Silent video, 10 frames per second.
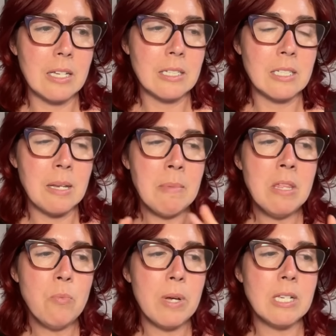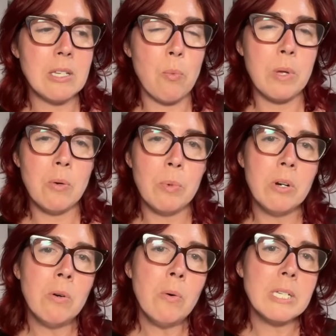some of the ways that we
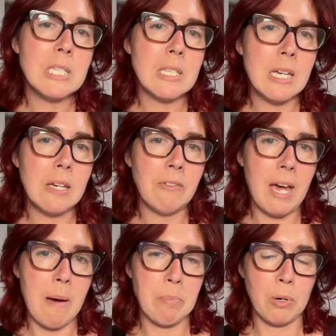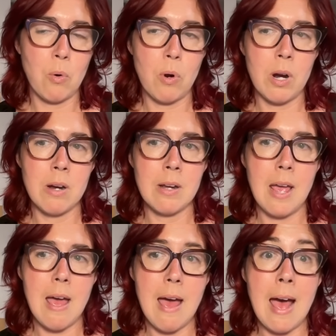don't always think of Capricorn
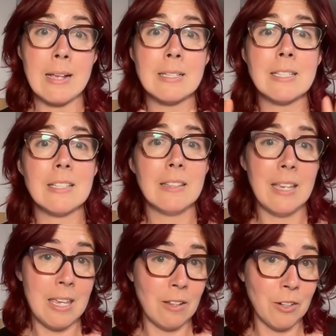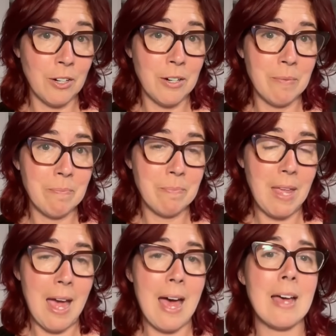as the healer,
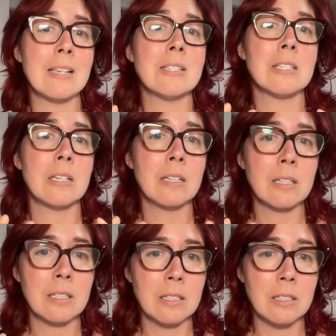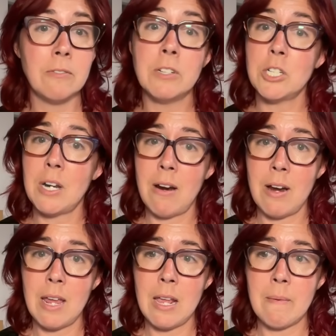as the
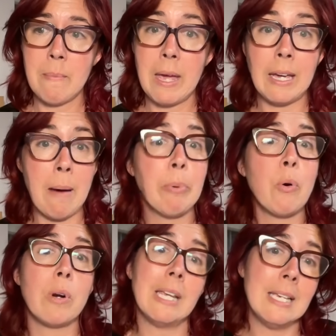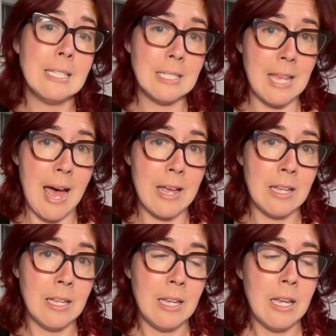visionary, and Capricorn is that.
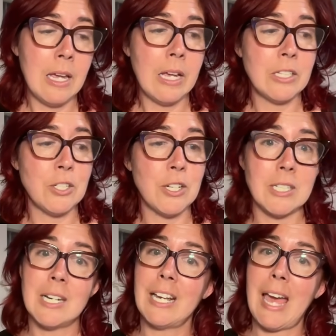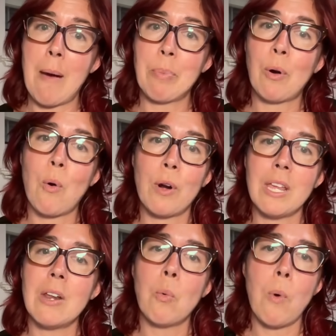It's just in a
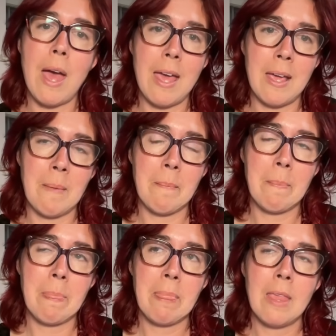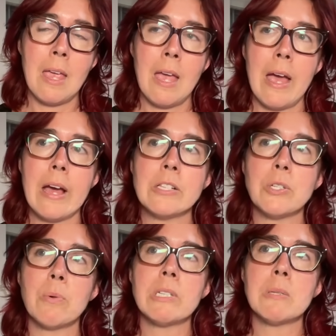Capricornian way. And
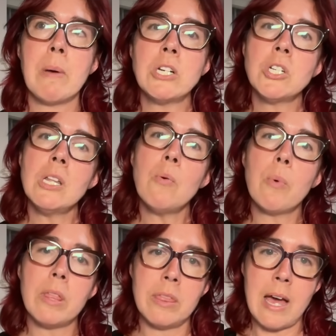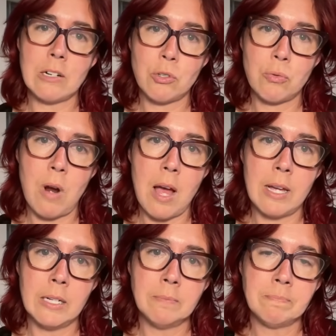so especially with that
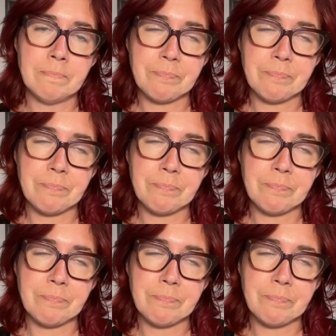trine